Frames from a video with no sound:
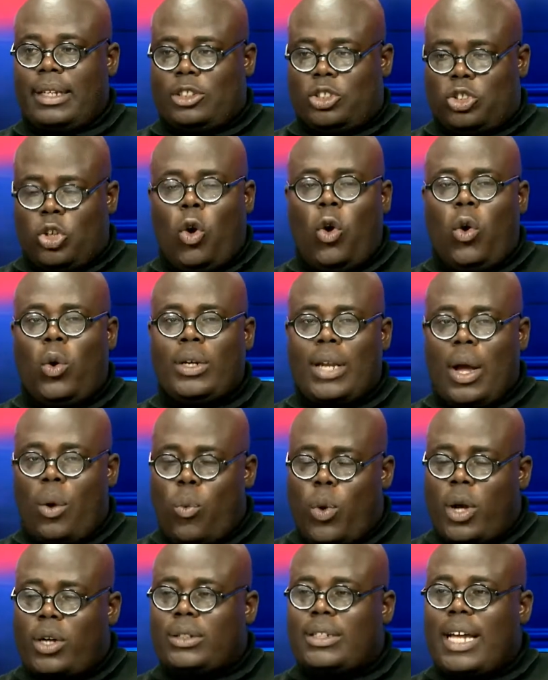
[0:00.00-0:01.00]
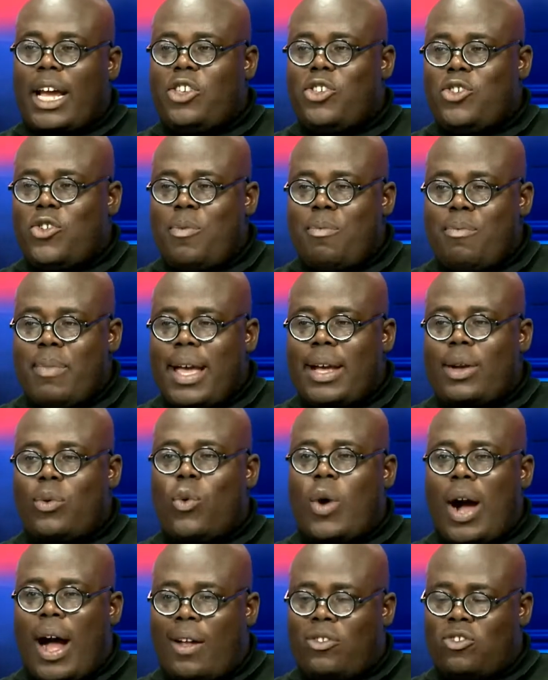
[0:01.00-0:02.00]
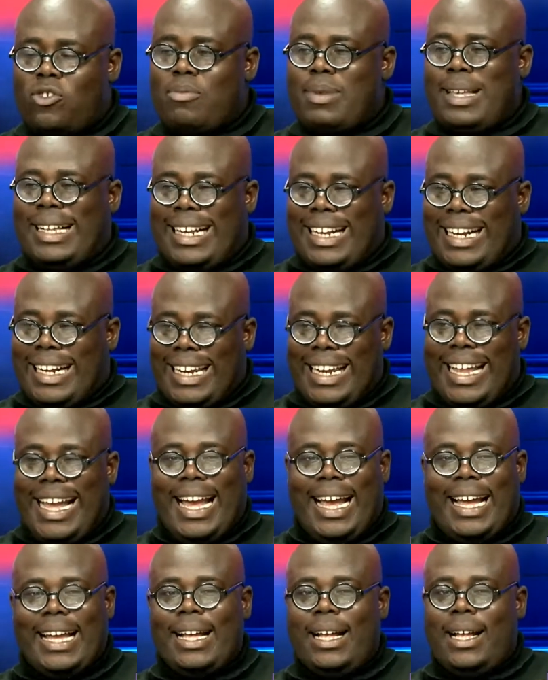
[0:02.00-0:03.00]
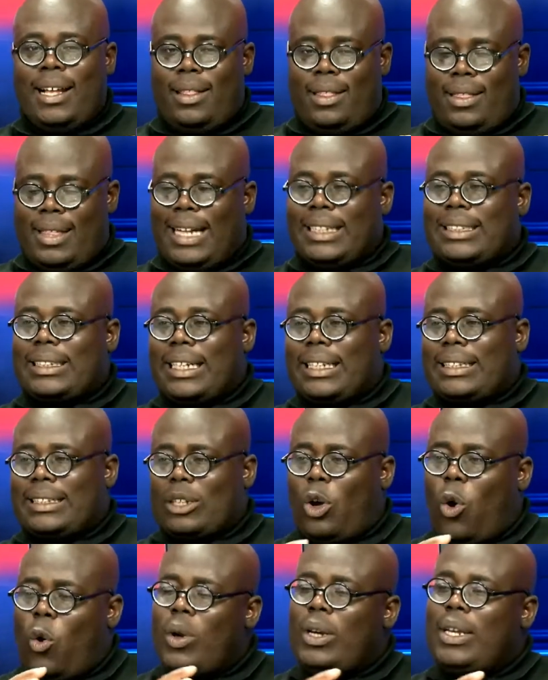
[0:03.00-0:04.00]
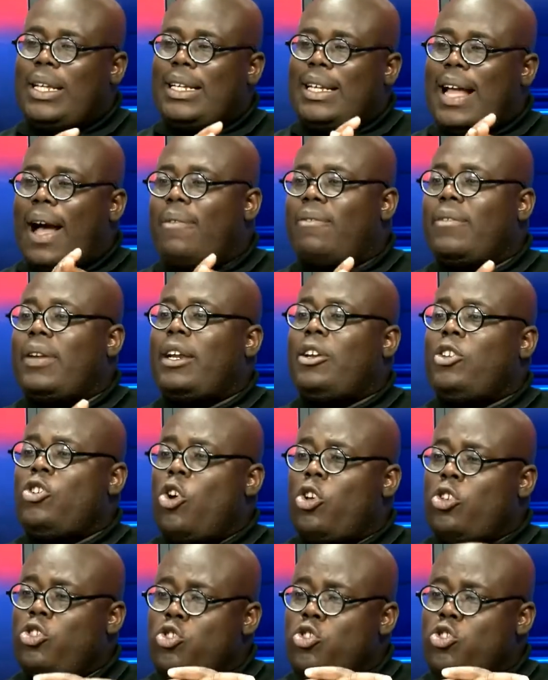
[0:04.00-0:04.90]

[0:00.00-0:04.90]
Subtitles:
So the will that you make will have to be clear that it's only governing